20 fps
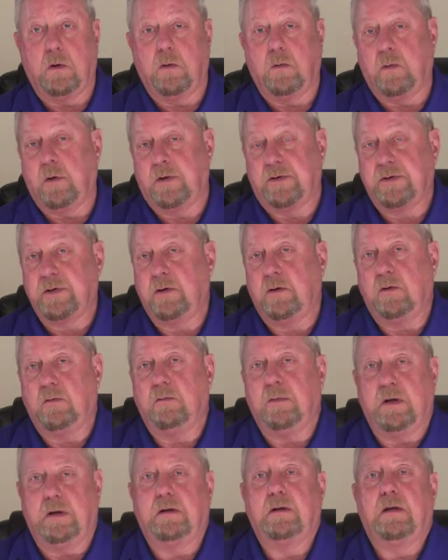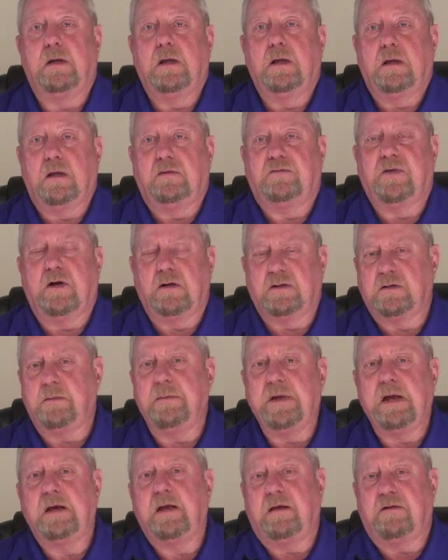World War II, but as far as
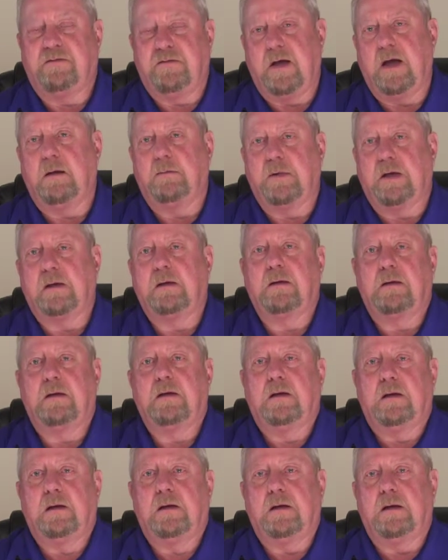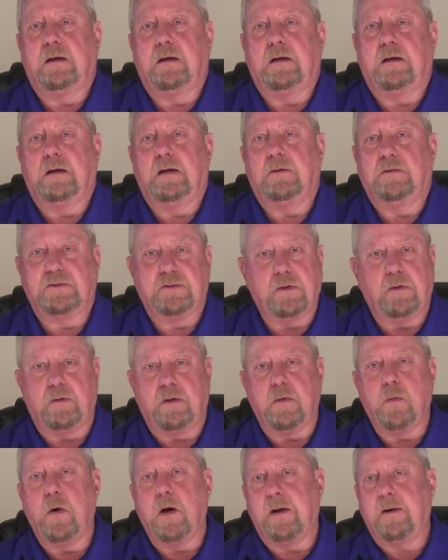immediate family, I was the
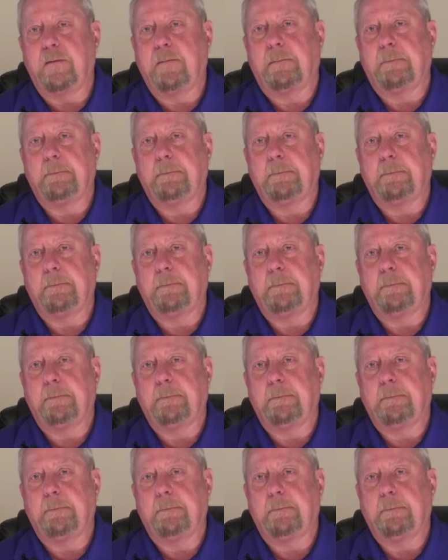only one.